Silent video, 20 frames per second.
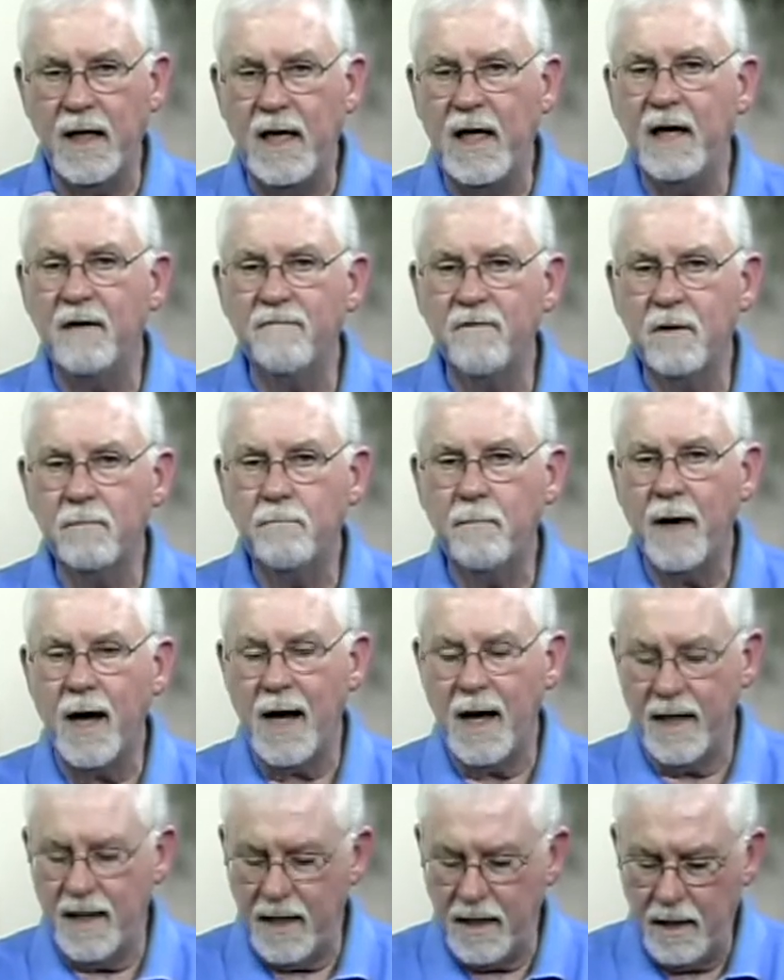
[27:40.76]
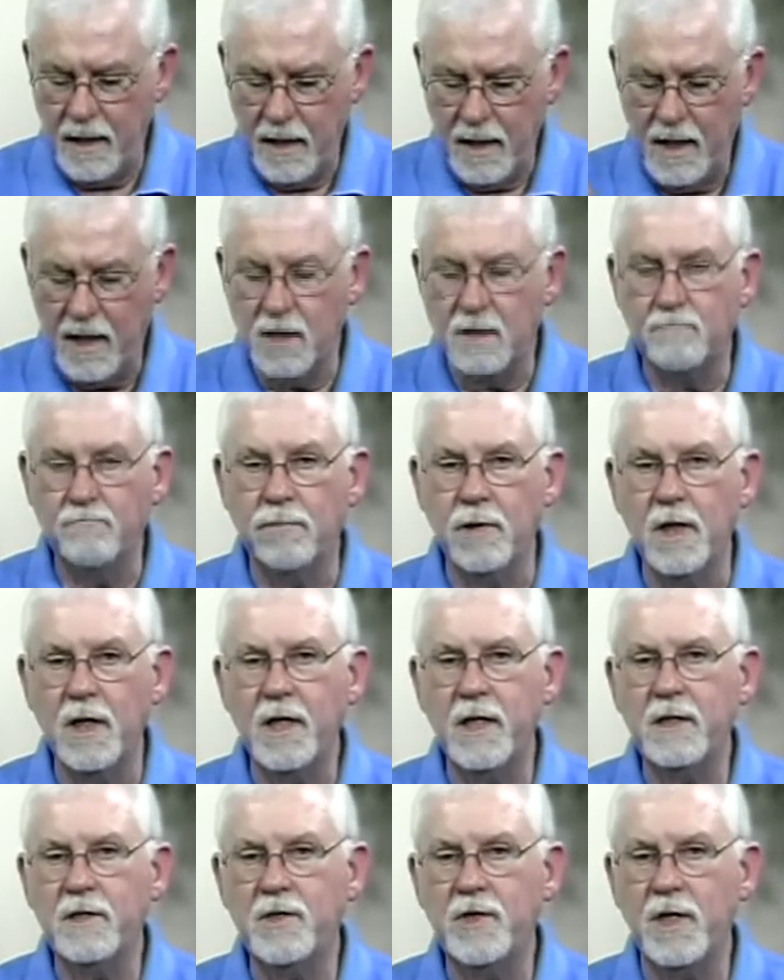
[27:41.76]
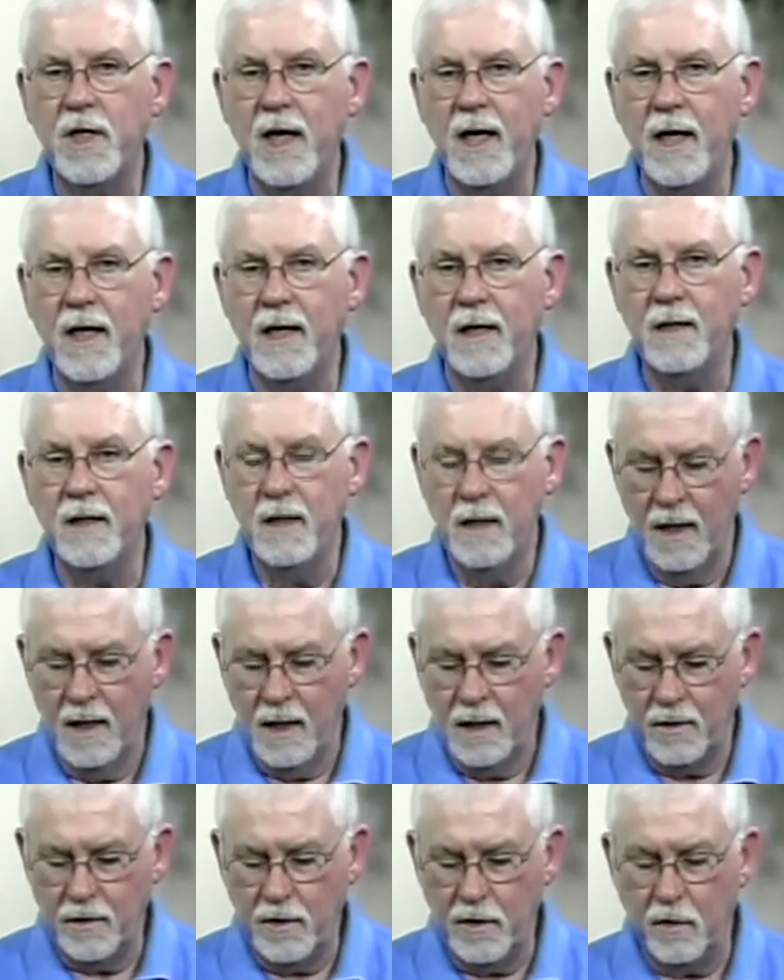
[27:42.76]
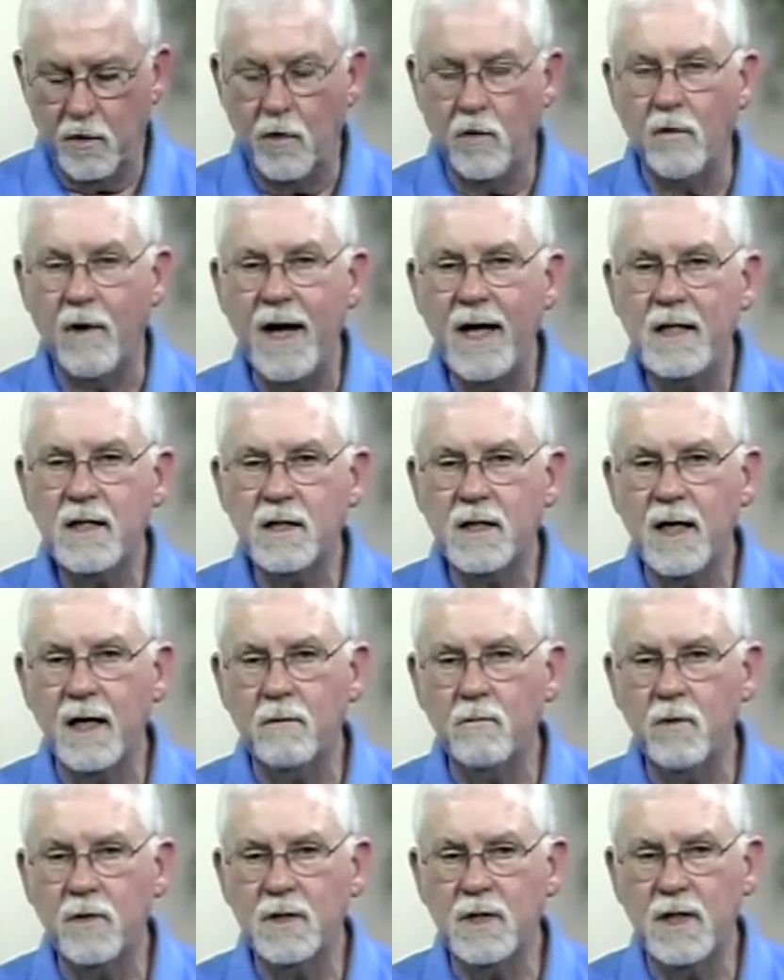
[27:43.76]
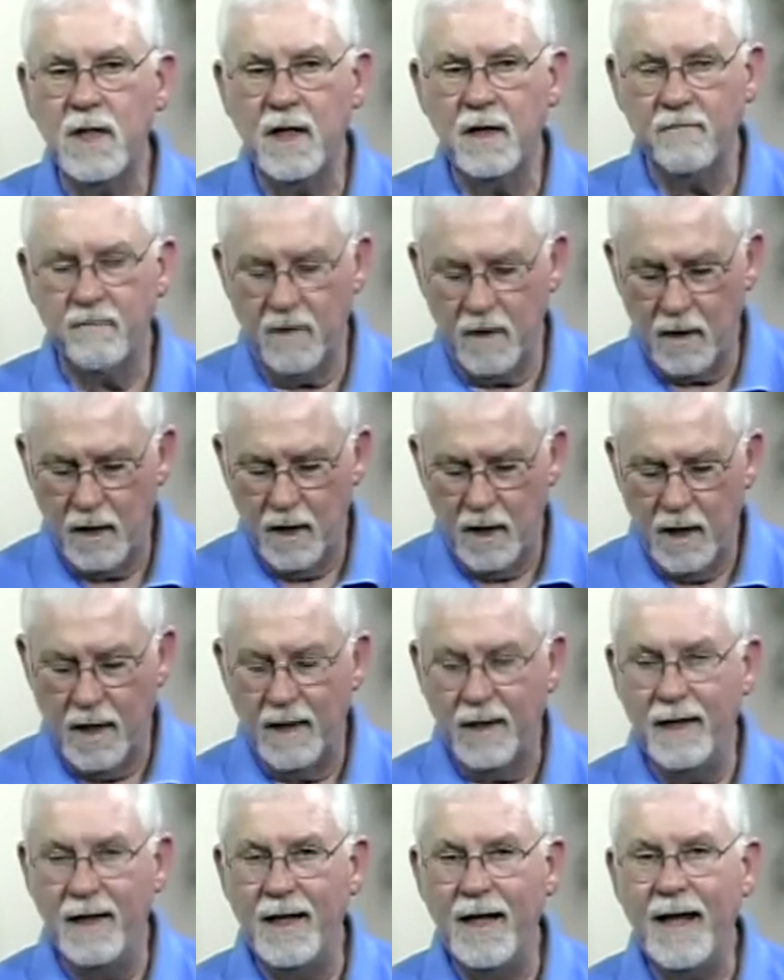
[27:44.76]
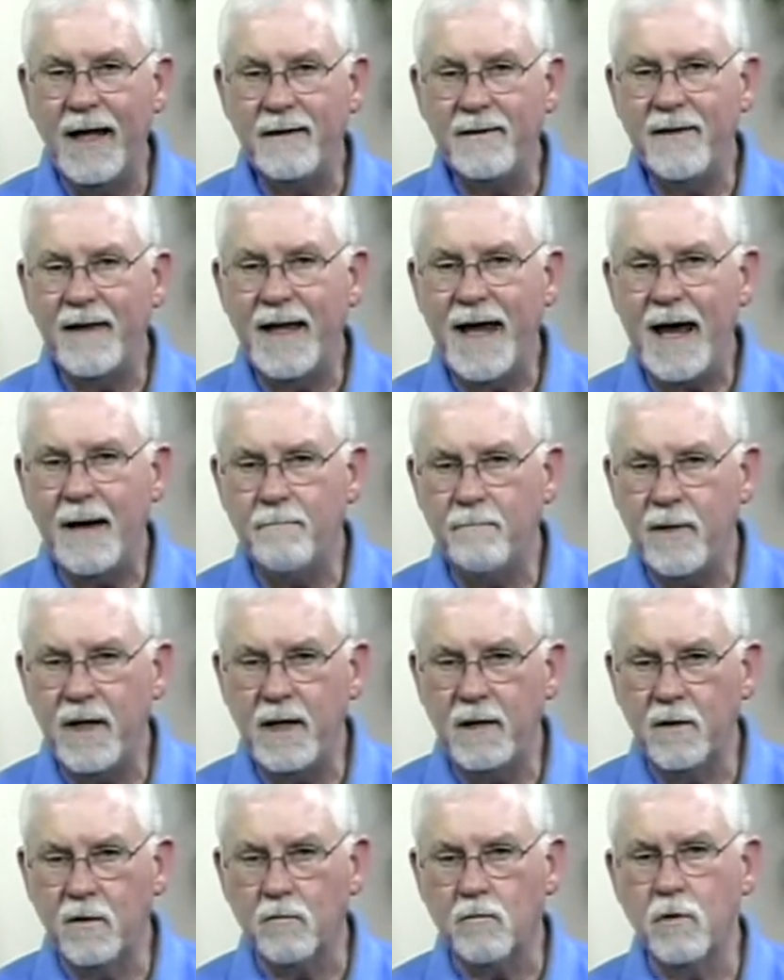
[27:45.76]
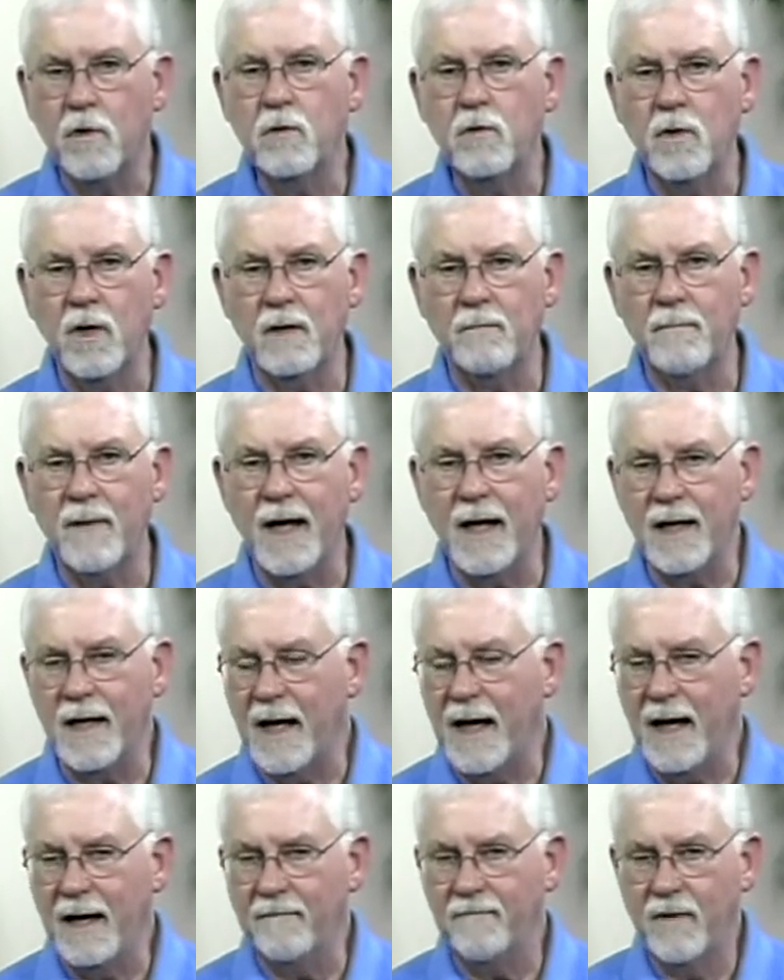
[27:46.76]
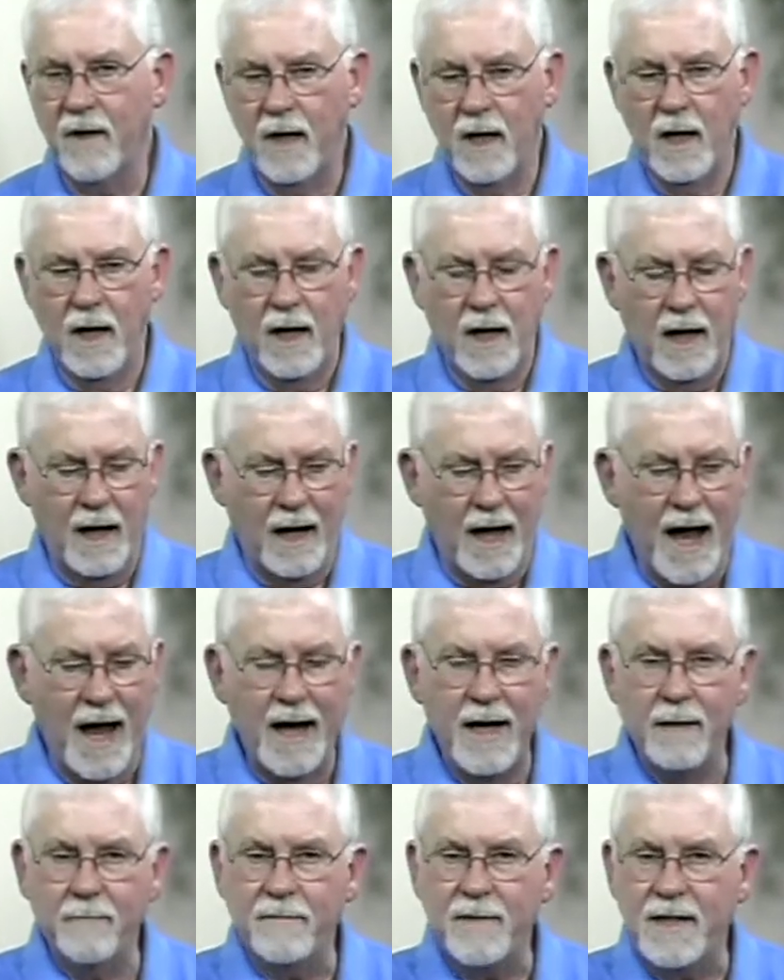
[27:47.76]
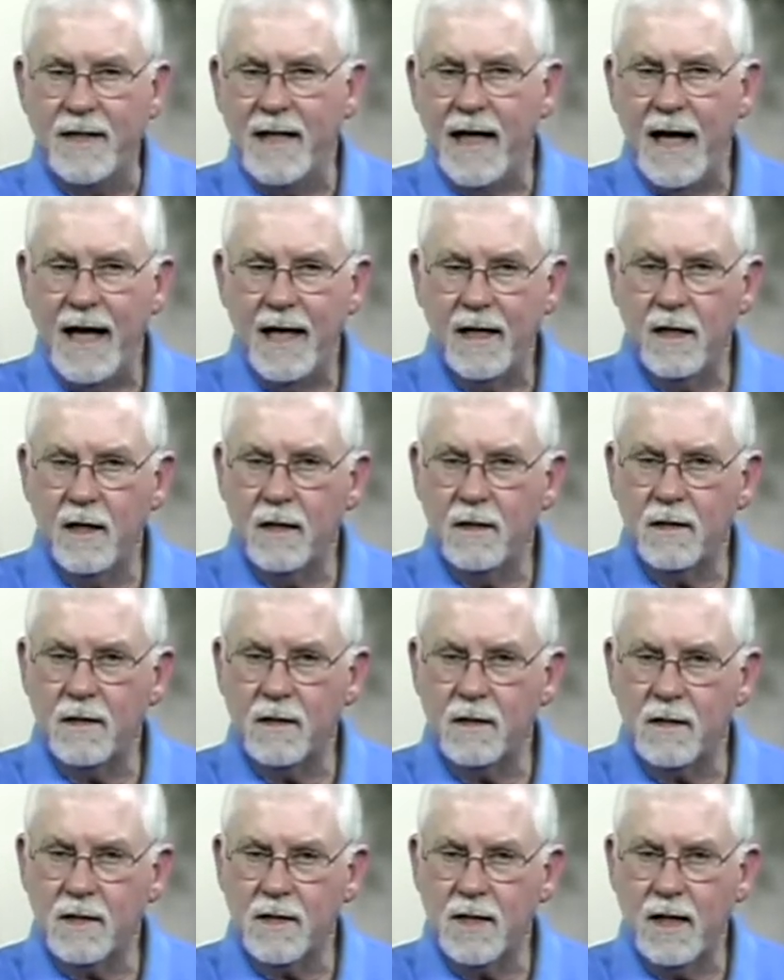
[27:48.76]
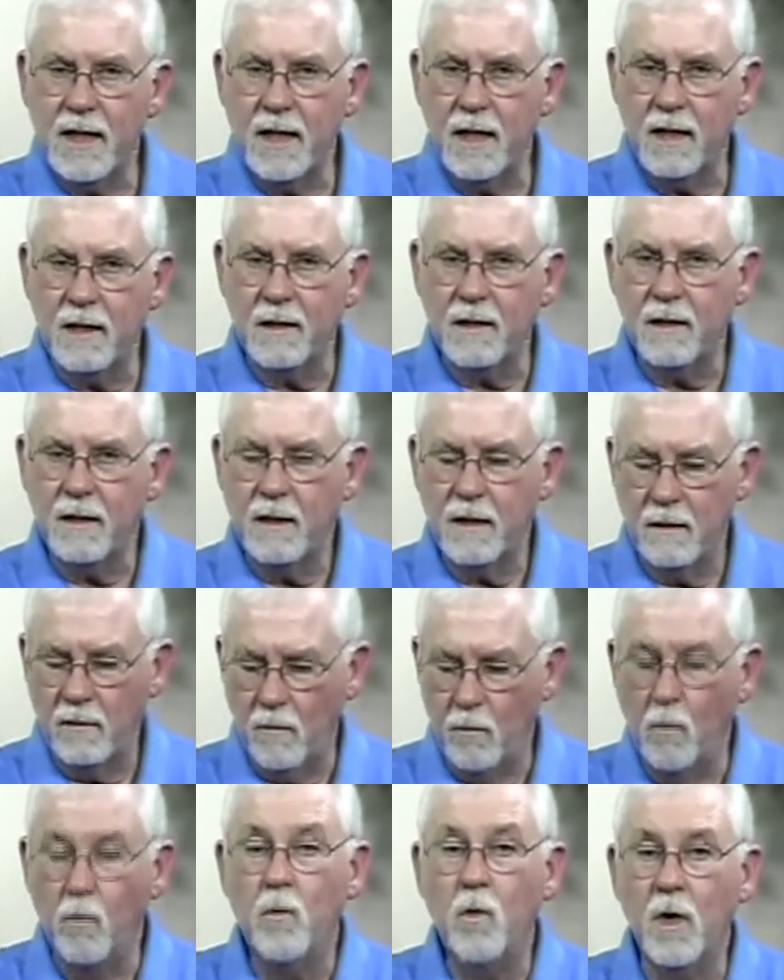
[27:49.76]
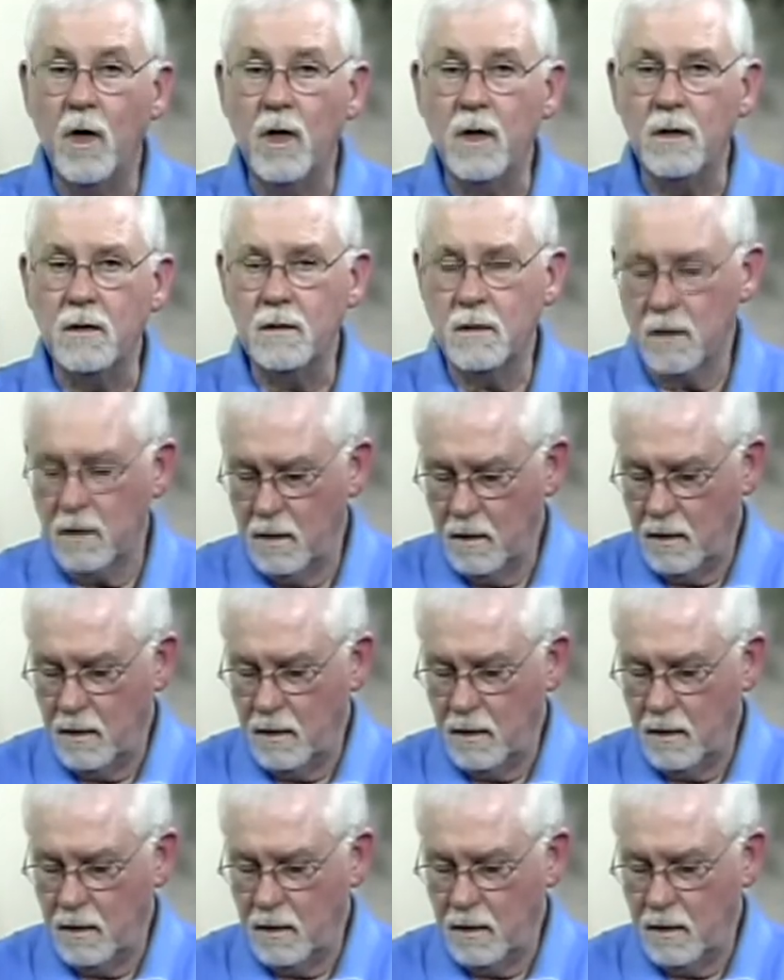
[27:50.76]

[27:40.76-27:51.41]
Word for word: given body, His blood shed, the grace that was given, let that be the rule in my life. I am dead unto sin once,